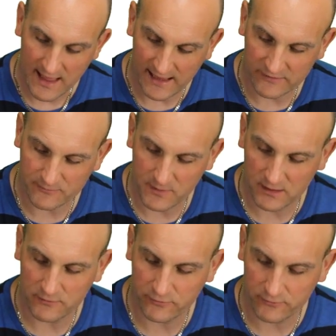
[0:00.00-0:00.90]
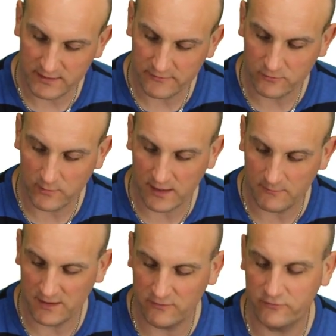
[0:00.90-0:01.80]
x
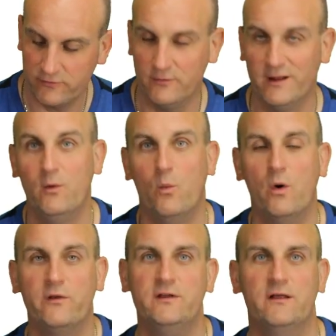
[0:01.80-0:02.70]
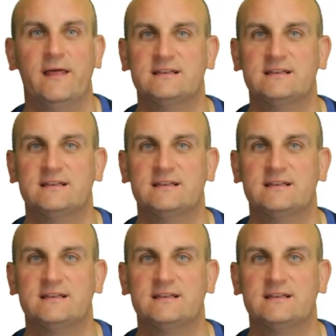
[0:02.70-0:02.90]
(3^2 2). I don't want it.